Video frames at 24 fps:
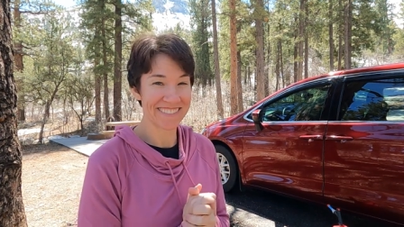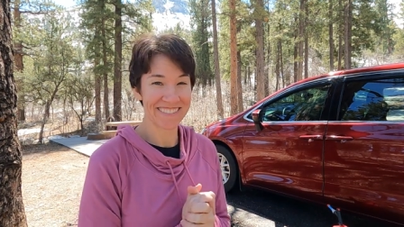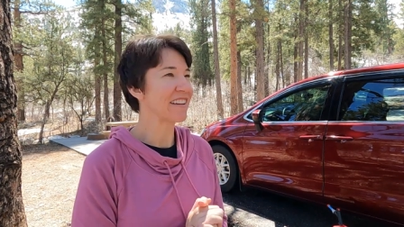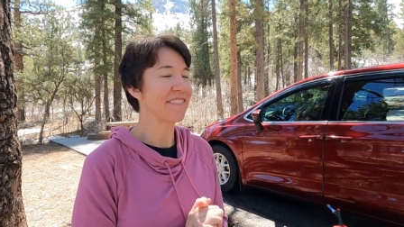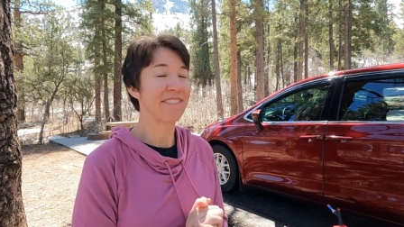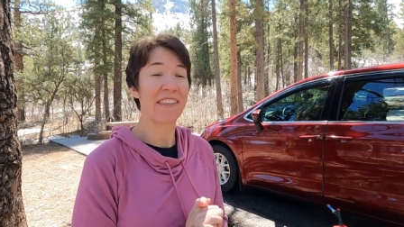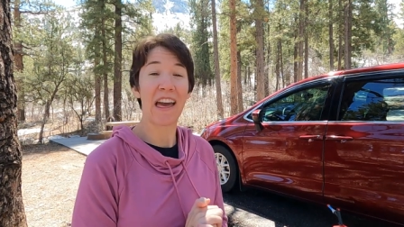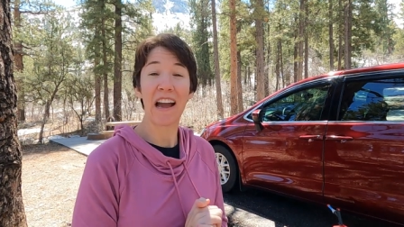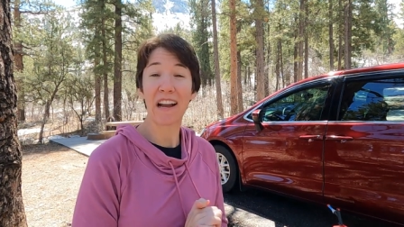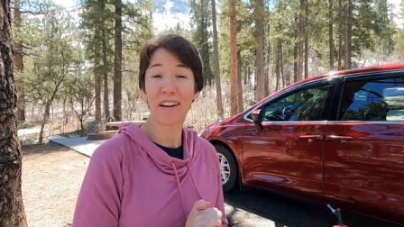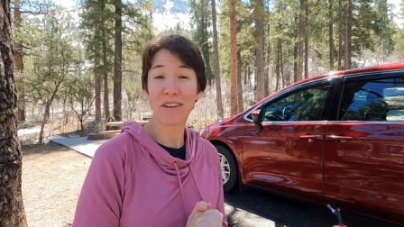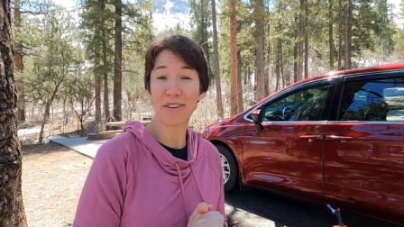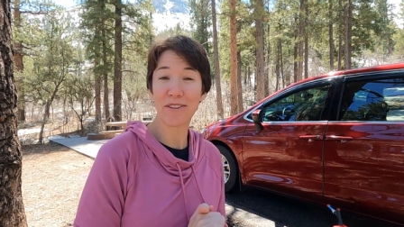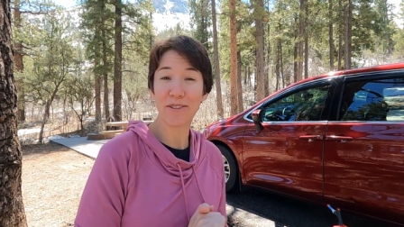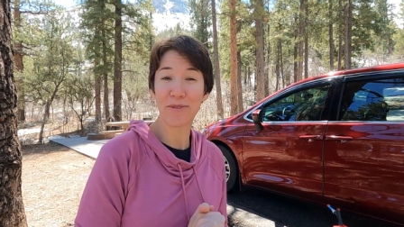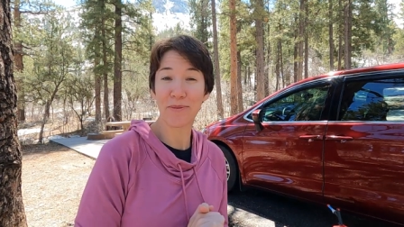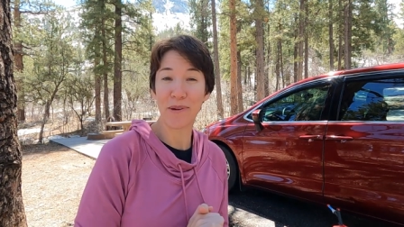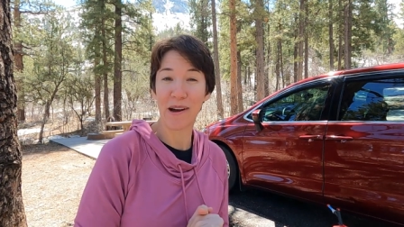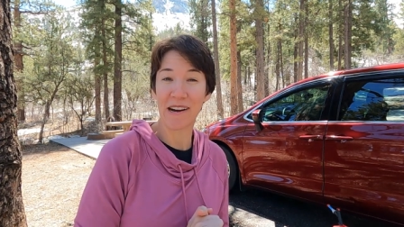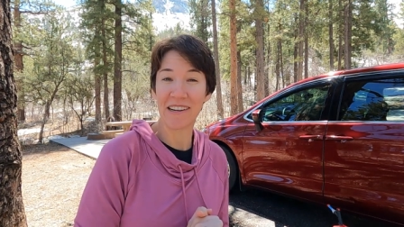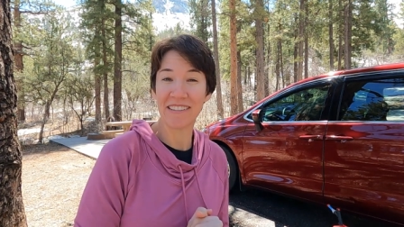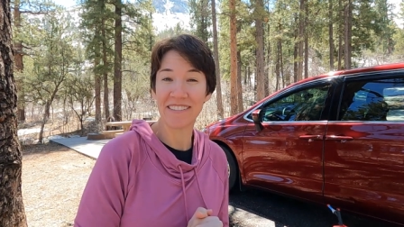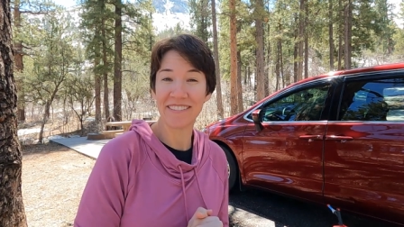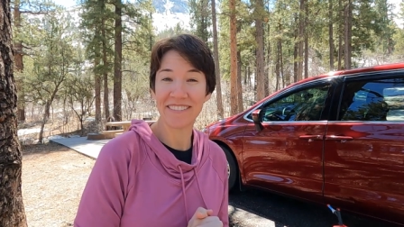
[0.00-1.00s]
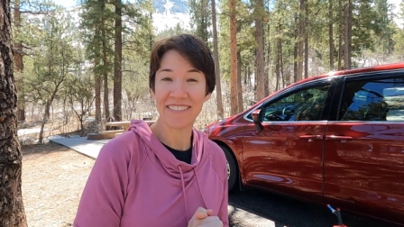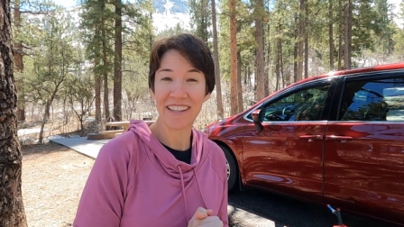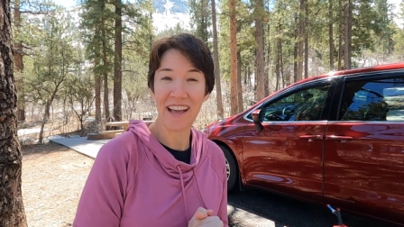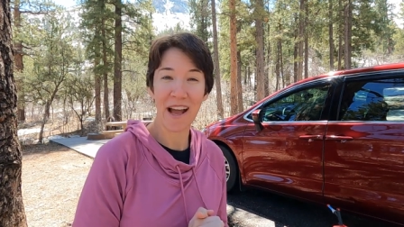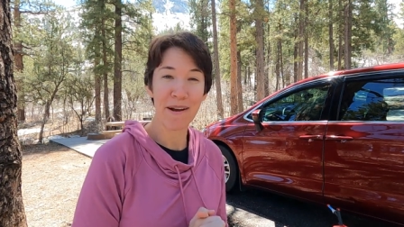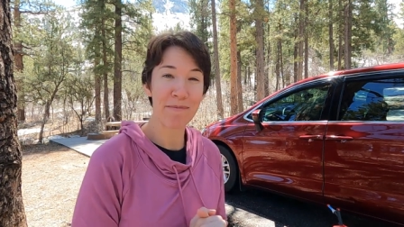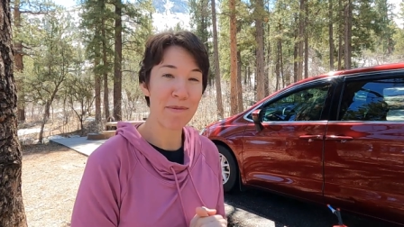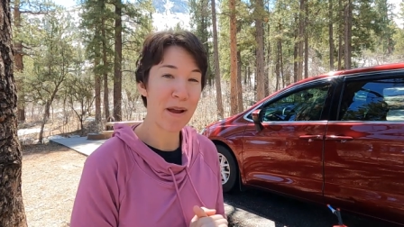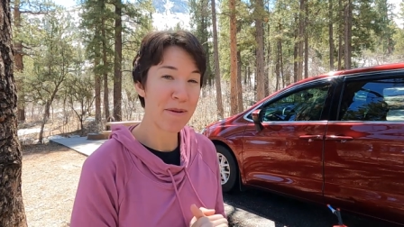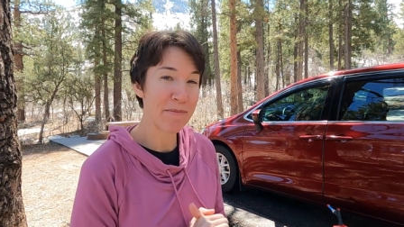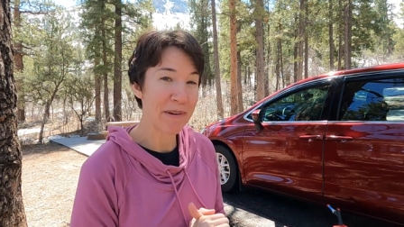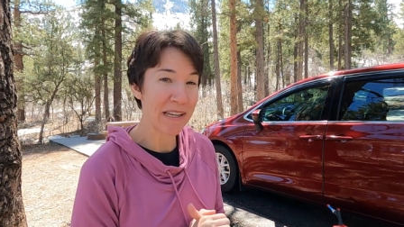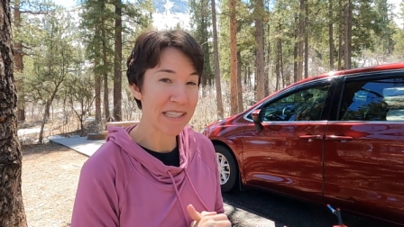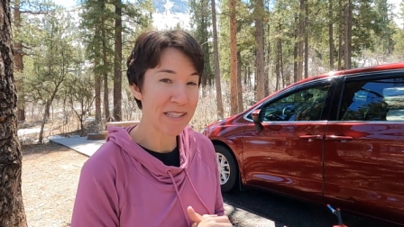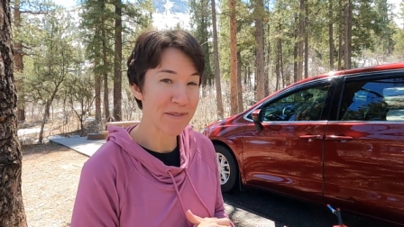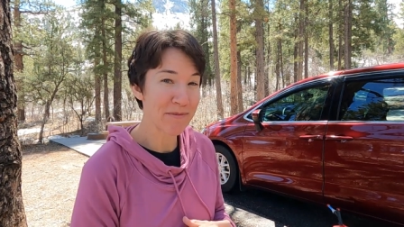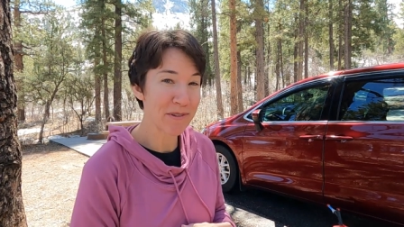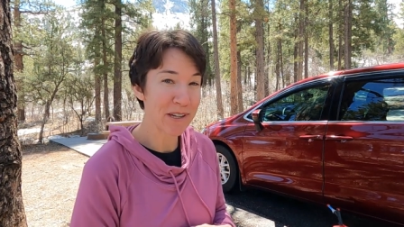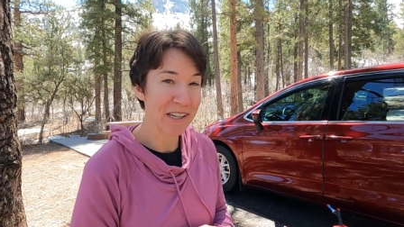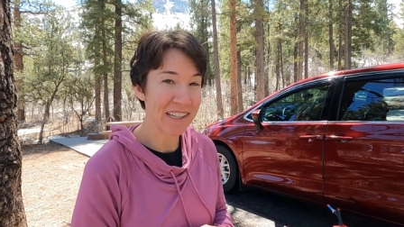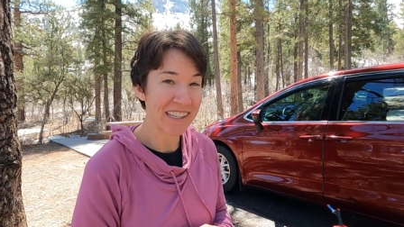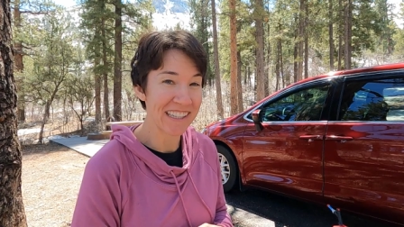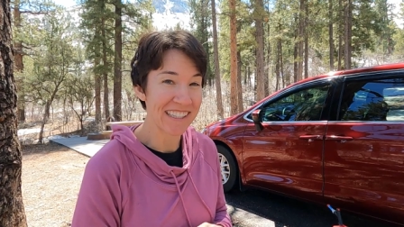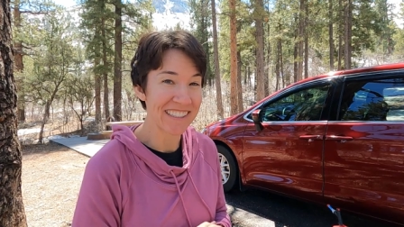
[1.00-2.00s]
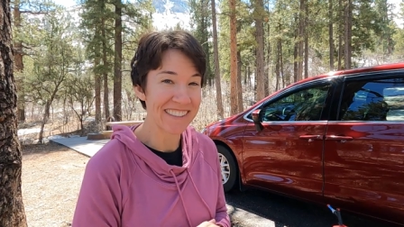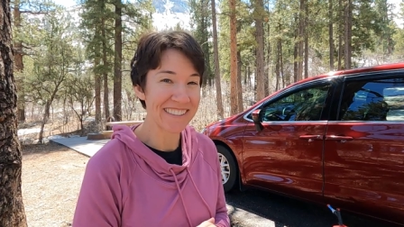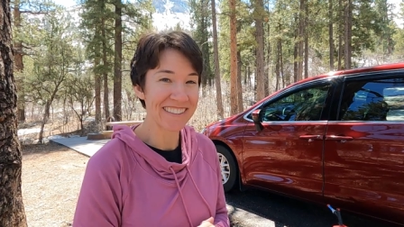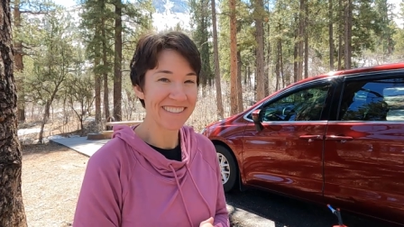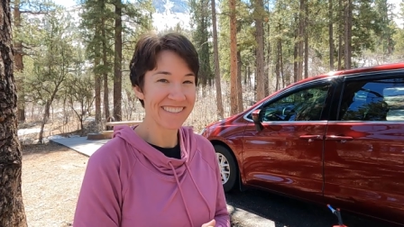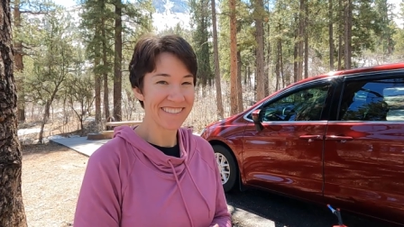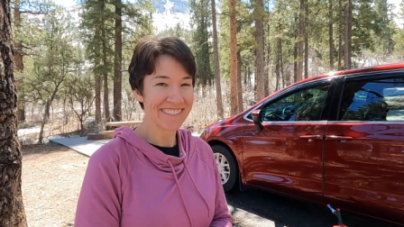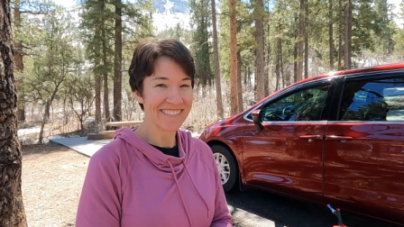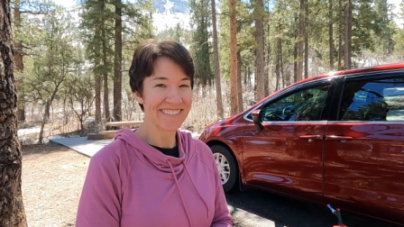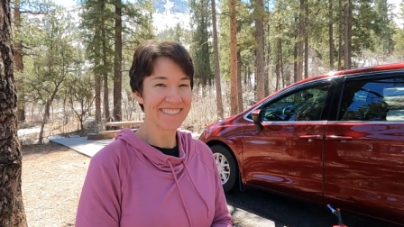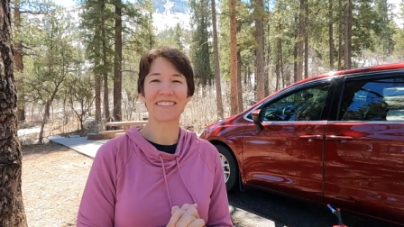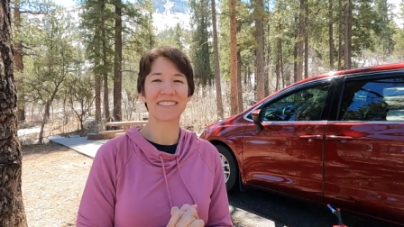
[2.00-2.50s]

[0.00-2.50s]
If that goes well, I might make some cookies.